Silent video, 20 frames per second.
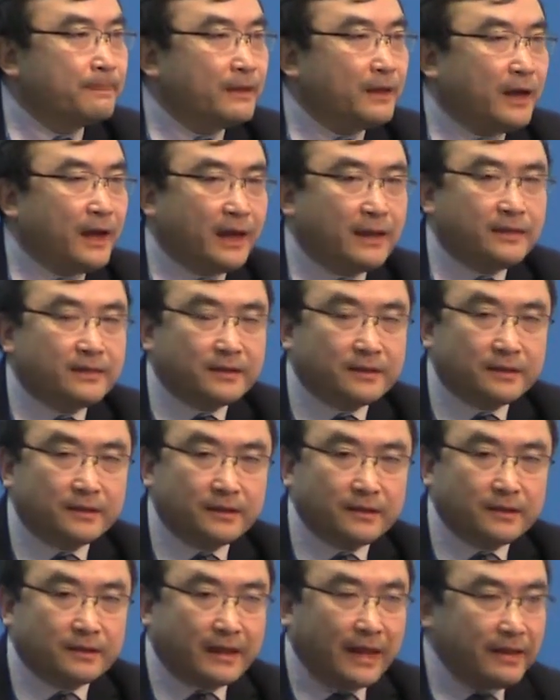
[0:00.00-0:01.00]
and
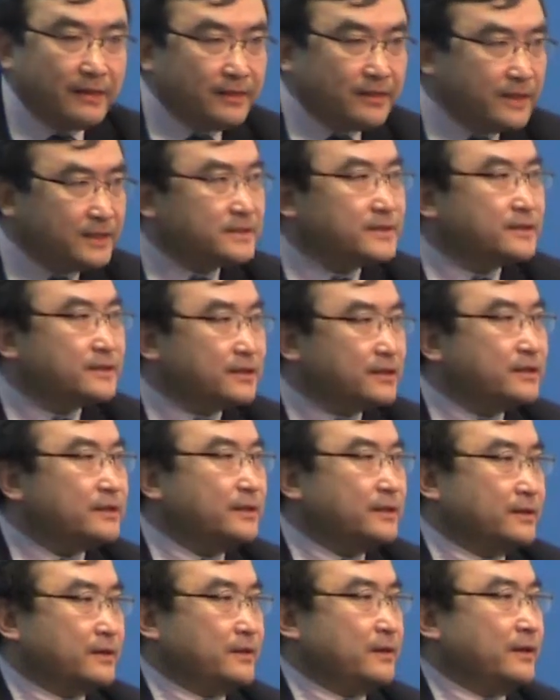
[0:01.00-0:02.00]
then this is
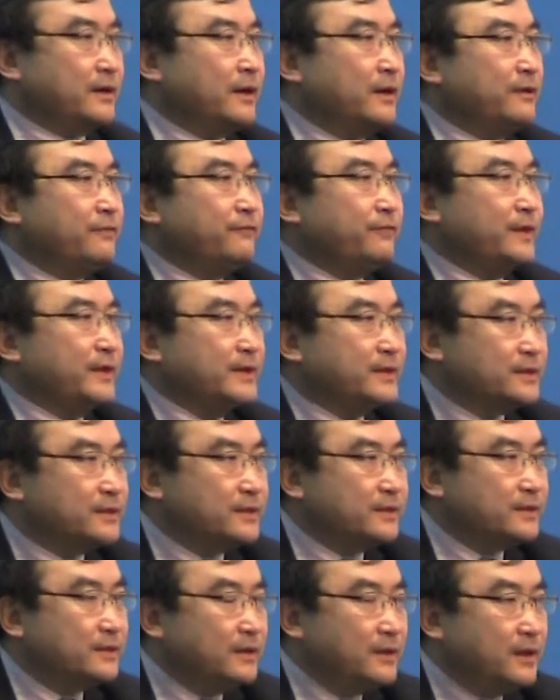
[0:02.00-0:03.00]
the conflict,
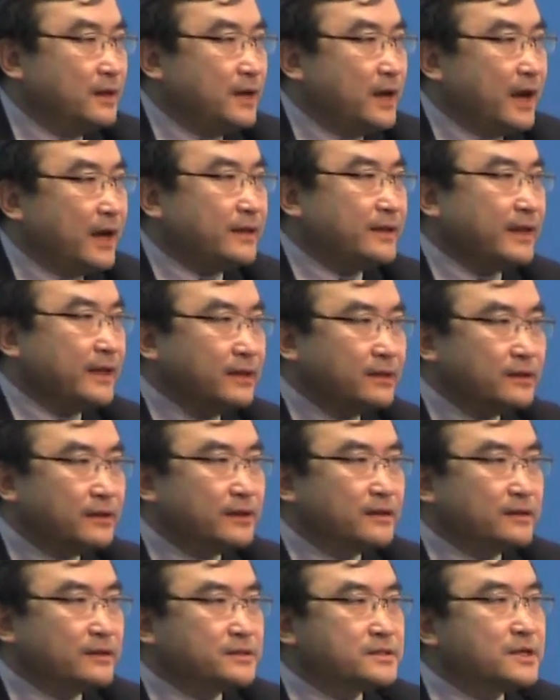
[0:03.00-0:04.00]
and then
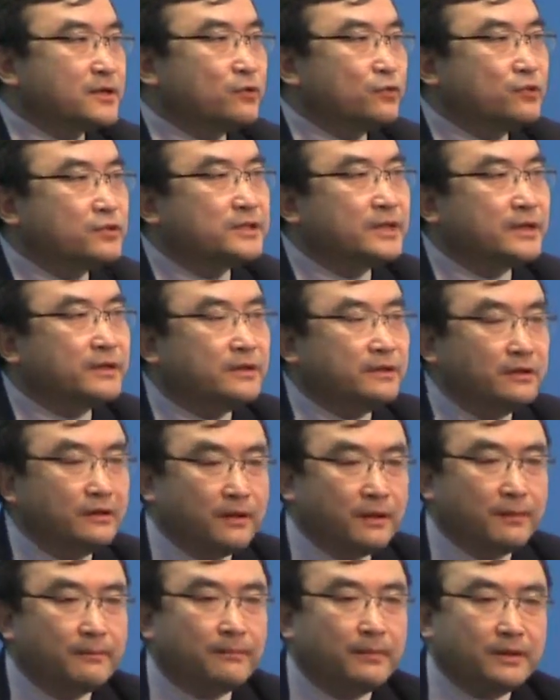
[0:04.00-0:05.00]
the solution.
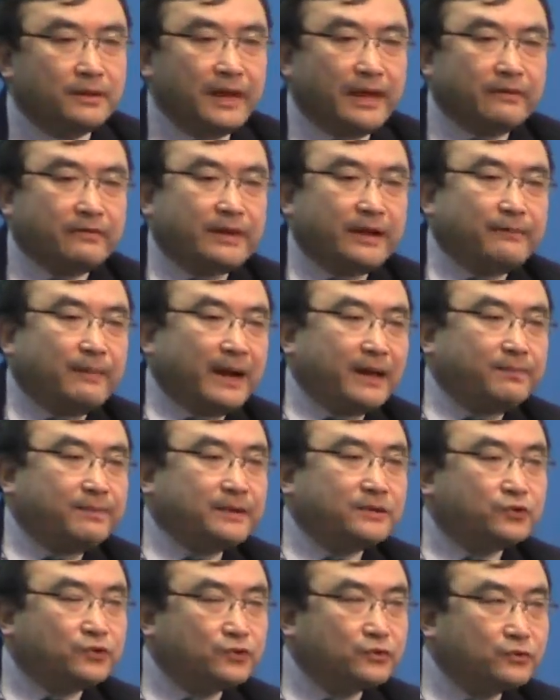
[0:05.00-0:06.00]
There might
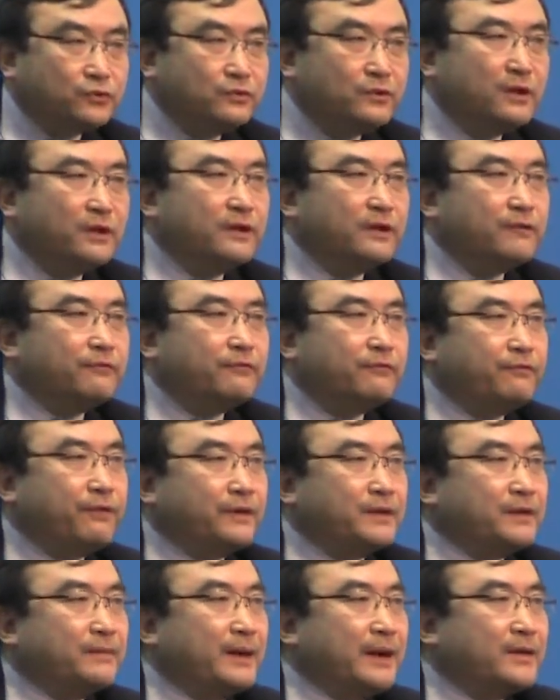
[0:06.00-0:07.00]
be two
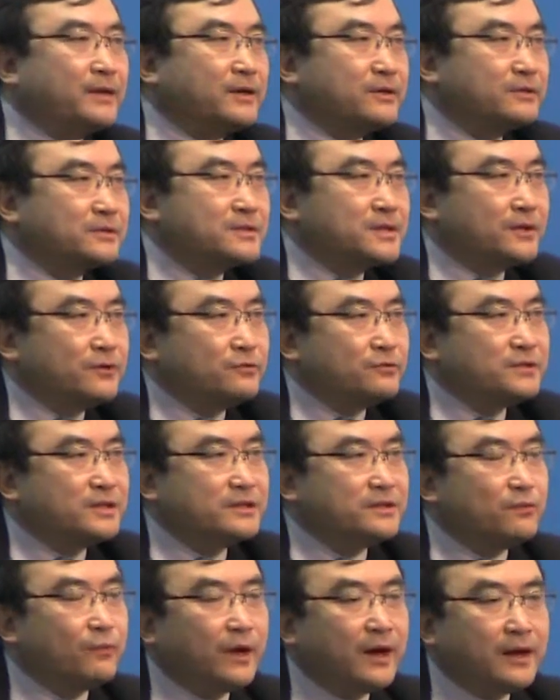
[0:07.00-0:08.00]
fundamental
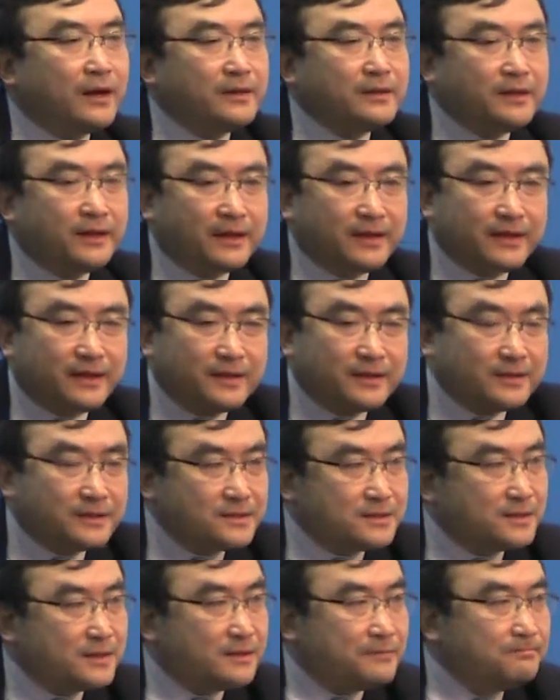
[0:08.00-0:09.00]
solutions. One
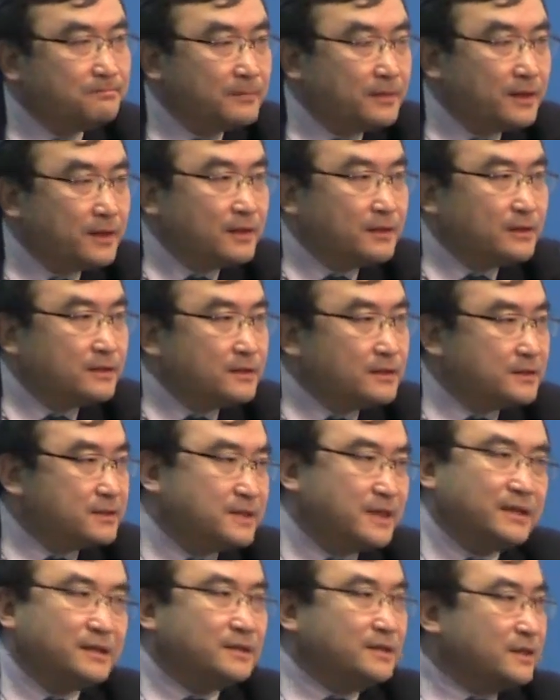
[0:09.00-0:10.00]
is
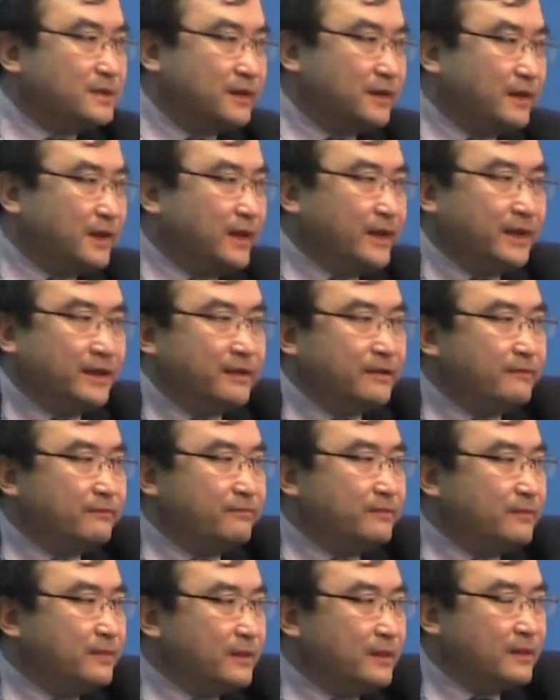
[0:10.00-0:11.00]
just
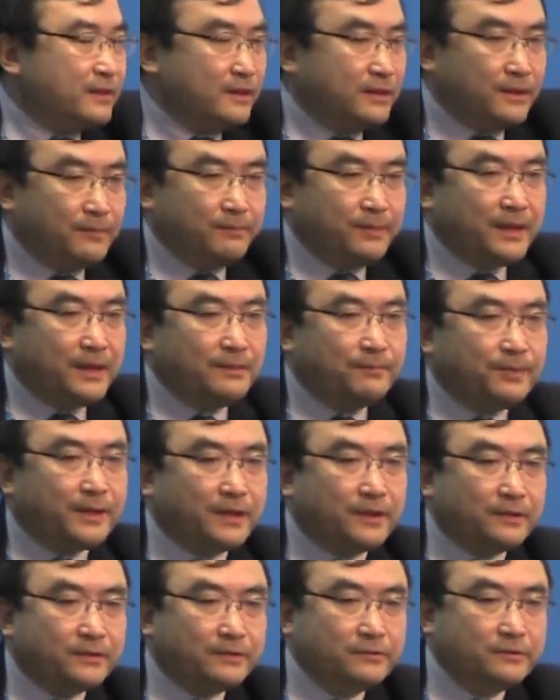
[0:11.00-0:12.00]
leave the
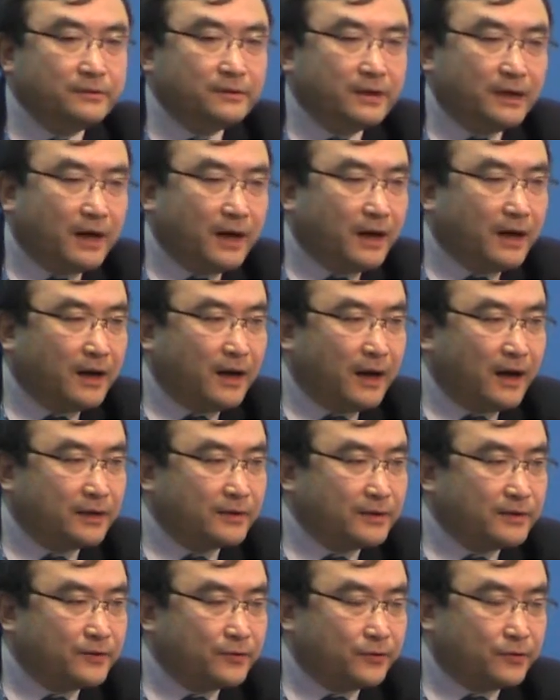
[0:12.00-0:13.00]
people
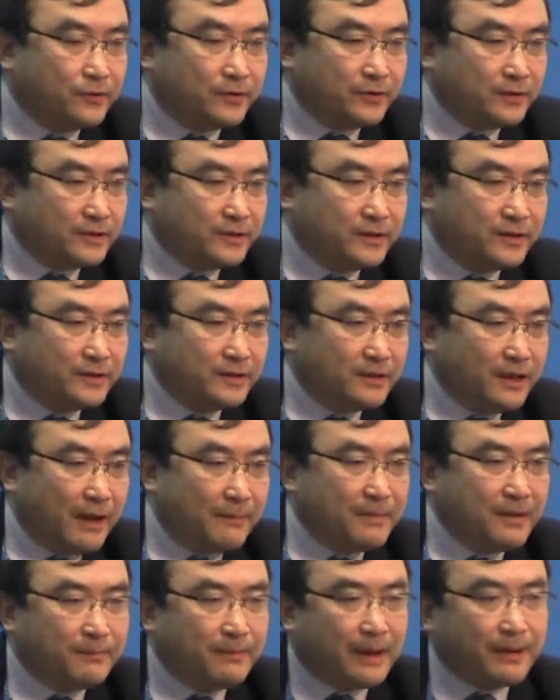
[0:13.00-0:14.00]
on the road,
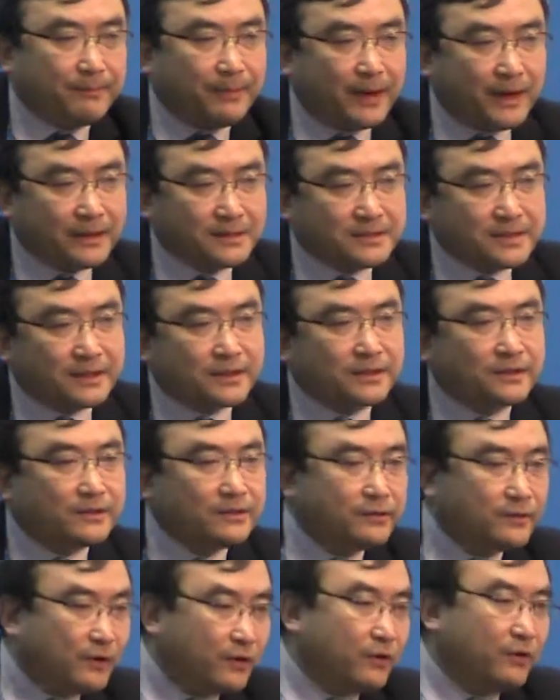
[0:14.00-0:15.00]
by
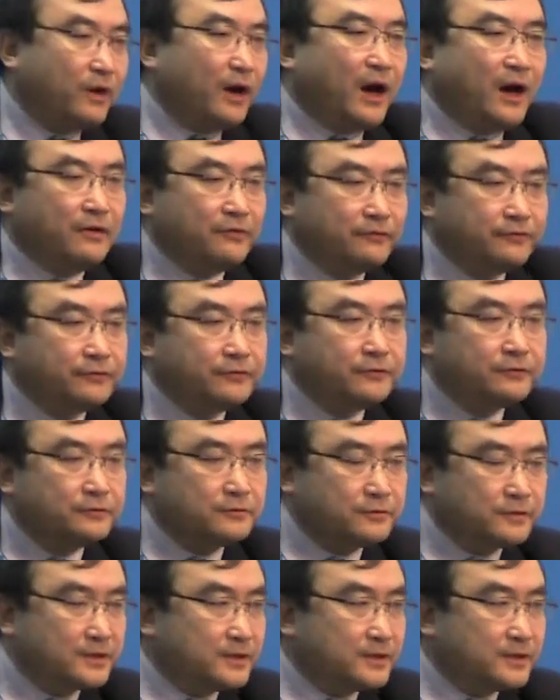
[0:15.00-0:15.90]
bicycle or on foot.